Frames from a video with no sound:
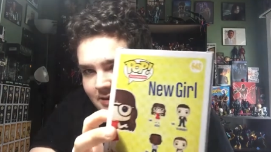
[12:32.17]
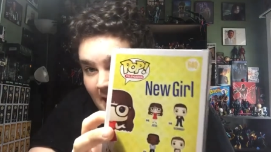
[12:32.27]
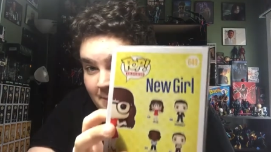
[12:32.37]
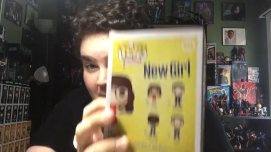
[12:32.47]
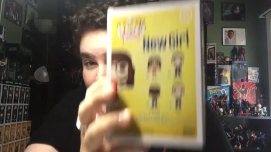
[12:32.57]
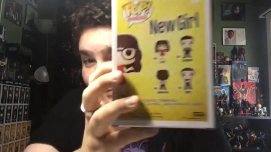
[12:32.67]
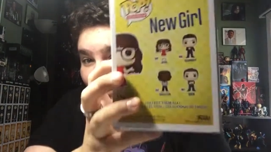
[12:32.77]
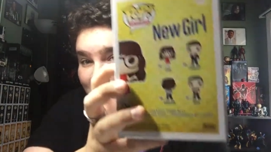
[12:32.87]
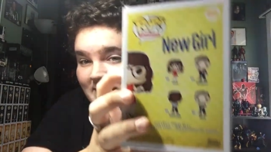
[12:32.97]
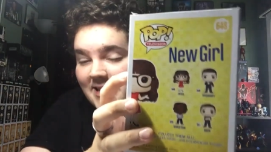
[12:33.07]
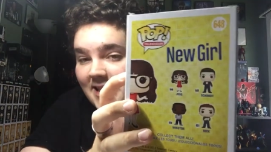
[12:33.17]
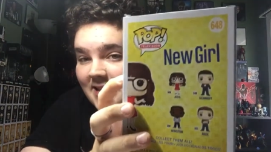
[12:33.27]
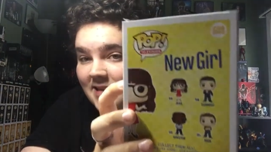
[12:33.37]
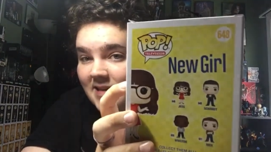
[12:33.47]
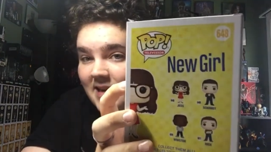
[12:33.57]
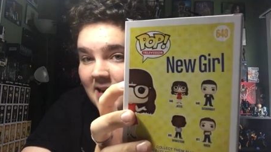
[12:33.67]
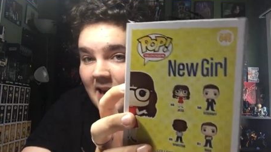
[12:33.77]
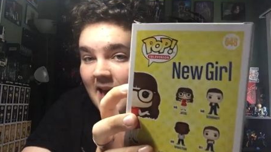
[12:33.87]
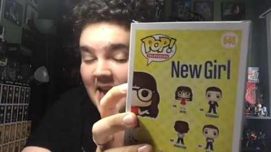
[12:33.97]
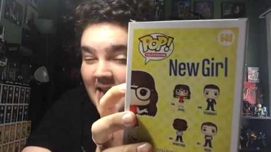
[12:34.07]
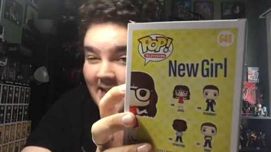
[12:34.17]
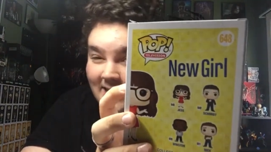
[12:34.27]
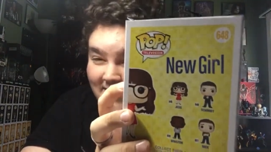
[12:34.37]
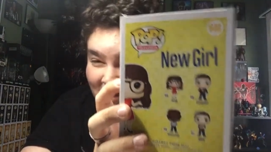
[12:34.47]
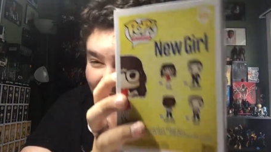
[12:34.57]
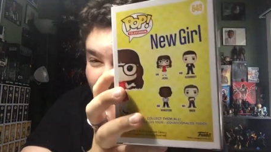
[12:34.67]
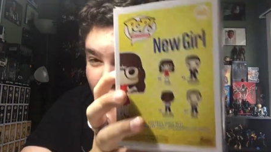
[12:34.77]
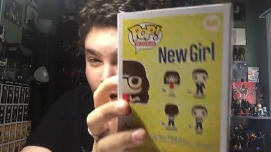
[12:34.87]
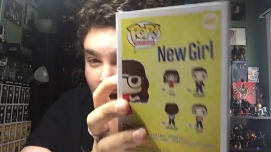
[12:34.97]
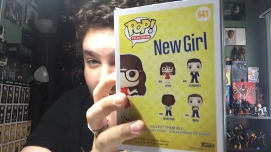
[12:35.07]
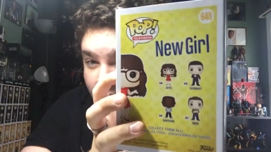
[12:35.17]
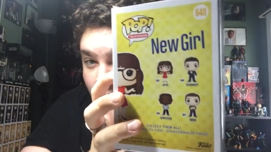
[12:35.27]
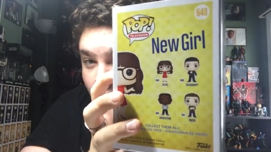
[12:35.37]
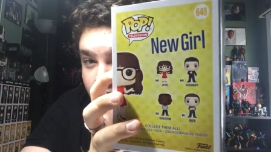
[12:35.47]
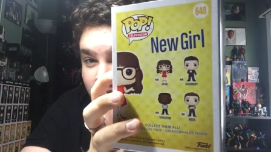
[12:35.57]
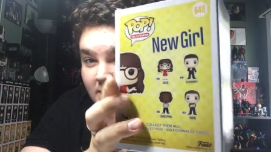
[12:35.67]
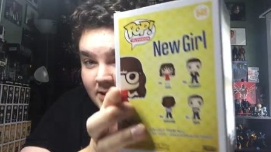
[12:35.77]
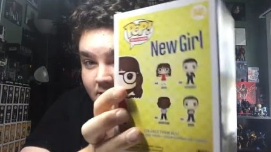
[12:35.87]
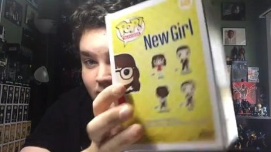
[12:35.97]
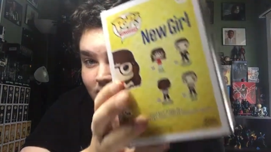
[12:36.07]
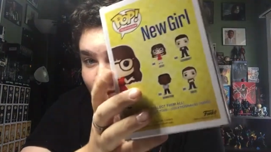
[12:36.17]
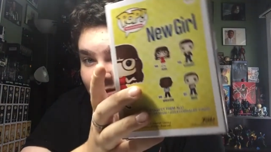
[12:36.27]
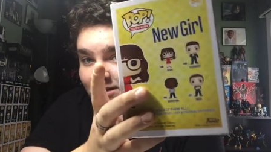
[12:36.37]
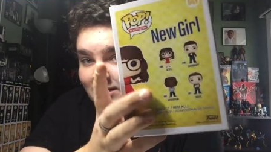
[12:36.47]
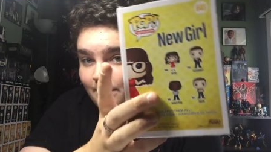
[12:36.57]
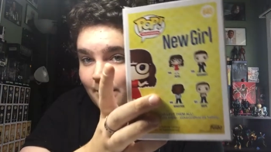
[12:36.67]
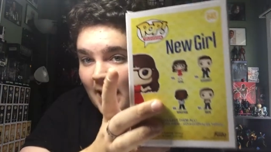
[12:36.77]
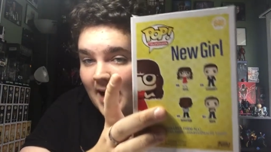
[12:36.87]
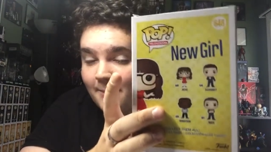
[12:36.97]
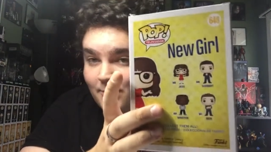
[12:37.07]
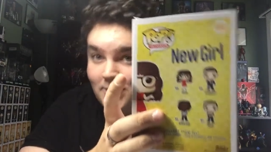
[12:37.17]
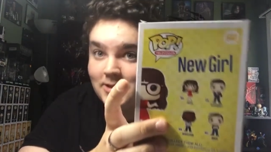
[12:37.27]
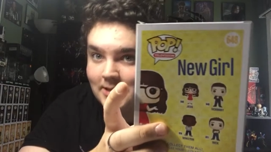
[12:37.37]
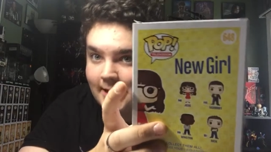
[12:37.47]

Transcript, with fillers: they made Winston and uh, Coach because the Winston pop looks